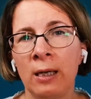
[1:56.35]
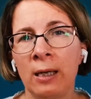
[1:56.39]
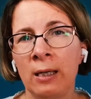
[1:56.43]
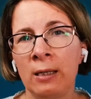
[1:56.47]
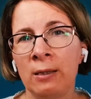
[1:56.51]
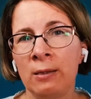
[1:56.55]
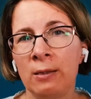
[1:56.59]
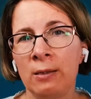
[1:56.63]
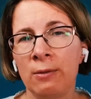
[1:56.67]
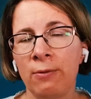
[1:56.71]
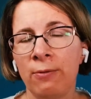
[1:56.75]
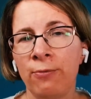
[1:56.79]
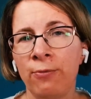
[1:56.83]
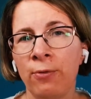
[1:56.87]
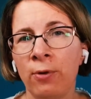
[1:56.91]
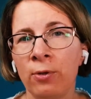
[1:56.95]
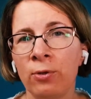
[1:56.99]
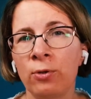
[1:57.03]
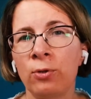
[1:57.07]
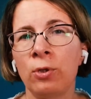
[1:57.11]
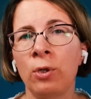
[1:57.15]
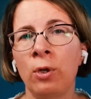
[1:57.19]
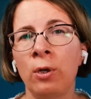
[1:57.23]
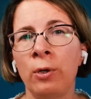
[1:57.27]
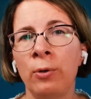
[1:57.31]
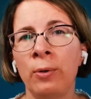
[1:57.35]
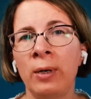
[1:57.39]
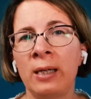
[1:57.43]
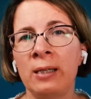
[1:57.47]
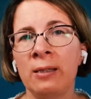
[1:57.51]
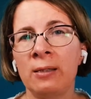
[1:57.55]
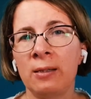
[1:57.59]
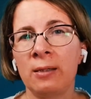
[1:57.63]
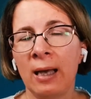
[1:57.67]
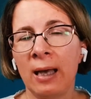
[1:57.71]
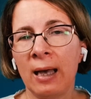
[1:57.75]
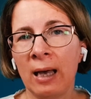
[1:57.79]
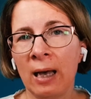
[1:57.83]
and fault
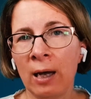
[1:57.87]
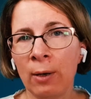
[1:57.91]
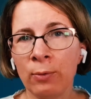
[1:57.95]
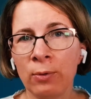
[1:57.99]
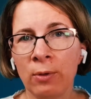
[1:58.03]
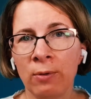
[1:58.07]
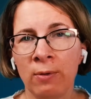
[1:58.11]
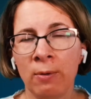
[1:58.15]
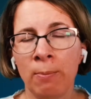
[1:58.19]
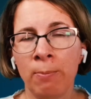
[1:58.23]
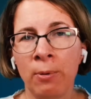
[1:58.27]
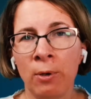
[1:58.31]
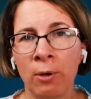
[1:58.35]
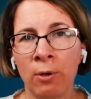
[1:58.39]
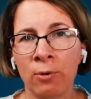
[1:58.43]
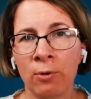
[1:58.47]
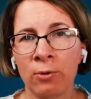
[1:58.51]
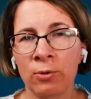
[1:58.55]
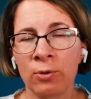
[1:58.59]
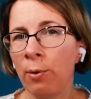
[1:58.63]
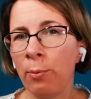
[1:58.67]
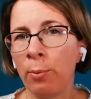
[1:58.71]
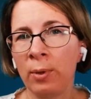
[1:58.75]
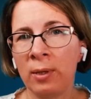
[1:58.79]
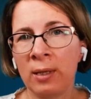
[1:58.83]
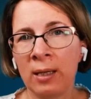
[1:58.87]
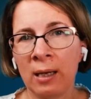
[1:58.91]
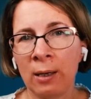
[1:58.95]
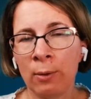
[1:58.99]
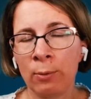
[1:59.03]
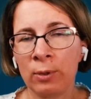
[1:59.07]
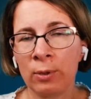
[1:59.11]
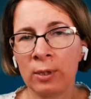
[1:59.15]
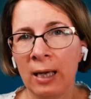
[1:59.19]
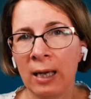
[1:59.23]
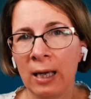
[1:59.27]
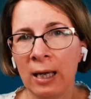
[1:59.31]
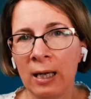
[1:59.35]
tolerance out of the box
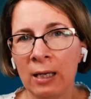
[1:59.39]
without